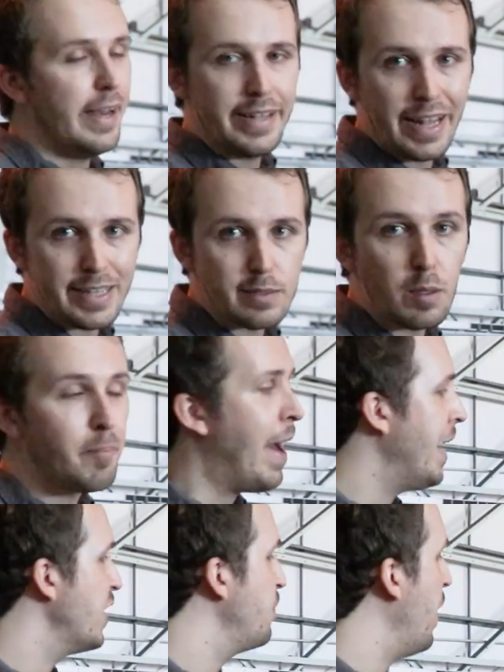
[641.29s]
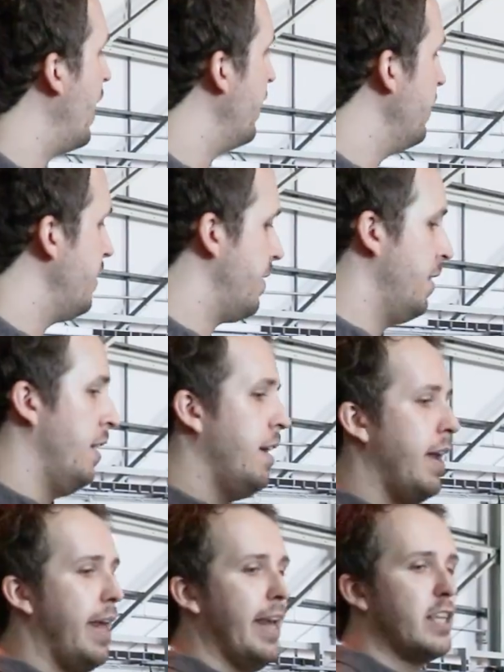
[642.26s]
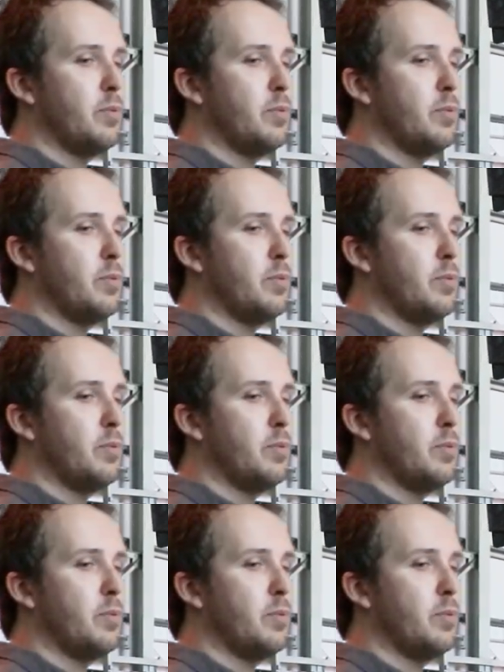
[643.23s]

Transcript: and that is the mass balance. And